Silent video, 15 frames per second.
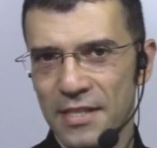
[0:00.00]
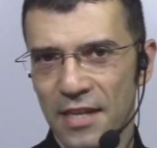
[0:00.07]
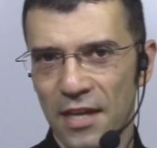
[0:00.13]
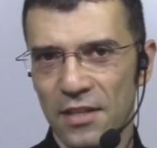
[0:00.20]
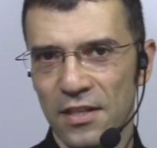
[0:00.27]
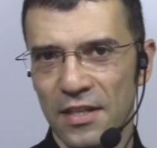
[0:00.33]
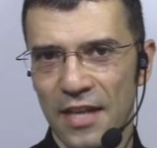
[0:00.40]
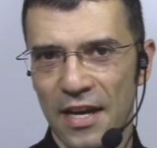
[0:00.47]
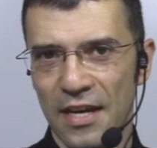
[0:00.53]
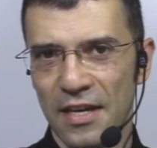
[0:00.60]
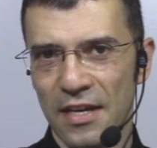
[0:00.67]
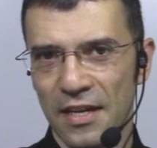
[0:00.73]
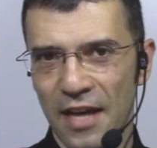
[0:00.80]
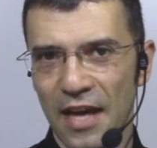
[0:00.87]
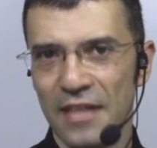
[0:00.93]

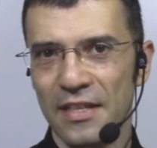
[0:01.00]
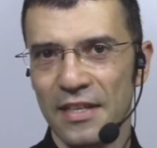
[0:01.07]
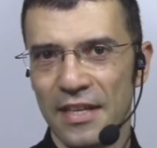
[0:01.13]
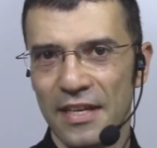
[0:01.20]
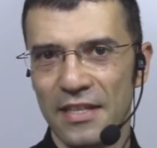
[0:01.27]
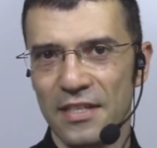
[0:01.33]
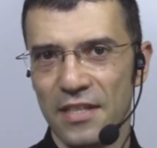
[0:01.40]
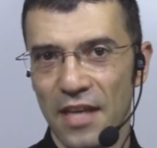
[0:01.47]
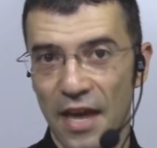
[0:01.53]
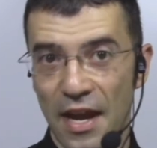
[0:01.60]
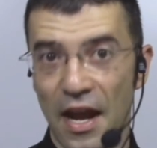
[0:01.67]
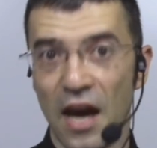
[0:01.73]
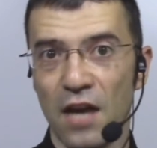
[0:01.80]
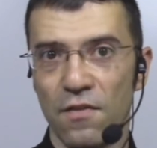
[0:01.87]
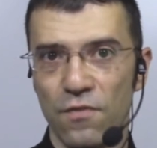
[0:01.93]
candidate in
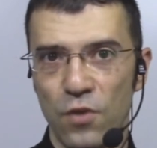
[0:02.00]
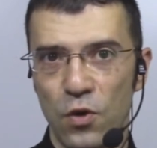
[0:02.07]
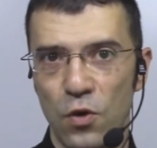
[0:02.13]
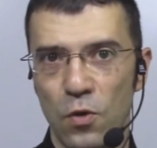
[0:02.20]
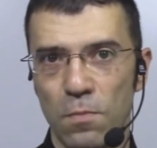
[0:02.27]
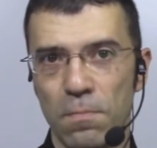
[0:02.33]
our view,